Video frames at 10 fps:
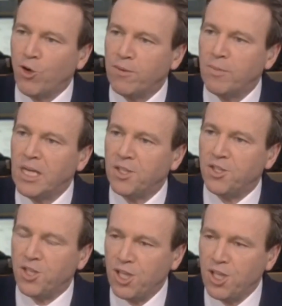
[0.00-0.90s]
Europe
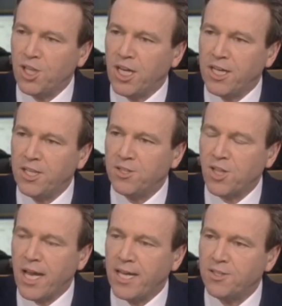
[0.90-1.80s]
to the United
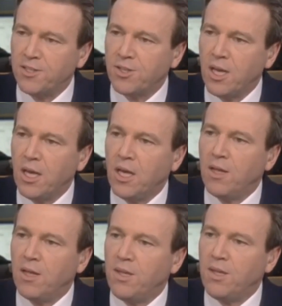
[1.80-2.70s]
States.
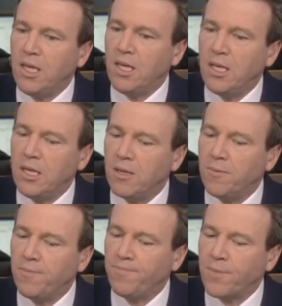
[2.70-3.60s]
The
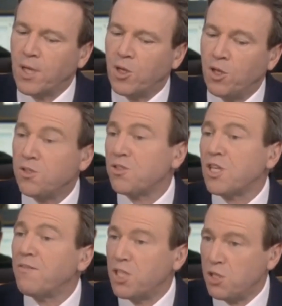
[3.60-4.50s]
goods and
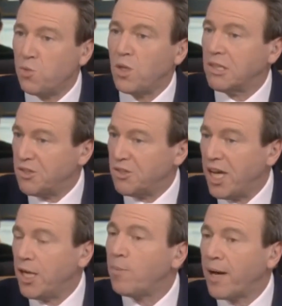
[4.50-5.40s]
services will
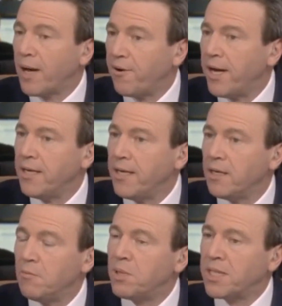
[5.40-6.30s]
continue, apparently,
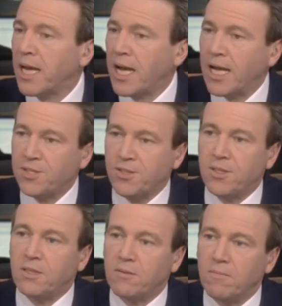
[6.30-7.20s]
but that has
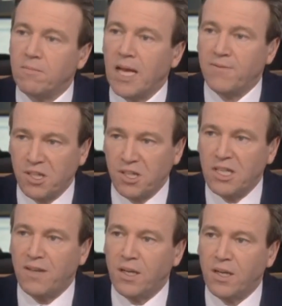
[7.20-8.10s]
to have a
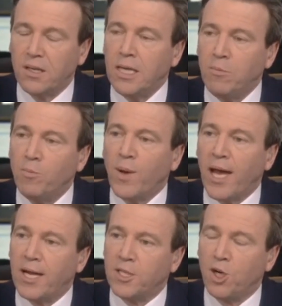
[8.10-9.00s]
significant
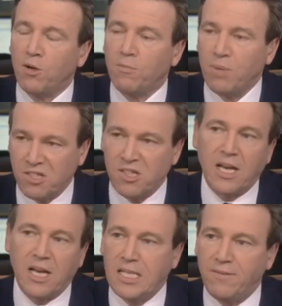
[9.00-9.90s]
impact on
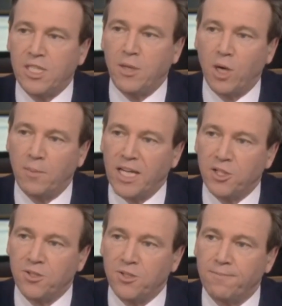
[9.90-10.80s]
business activity, one
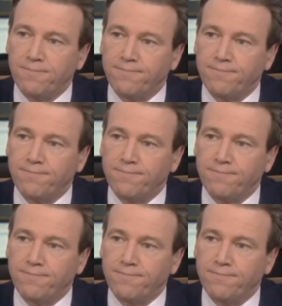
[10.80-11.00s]
imagines.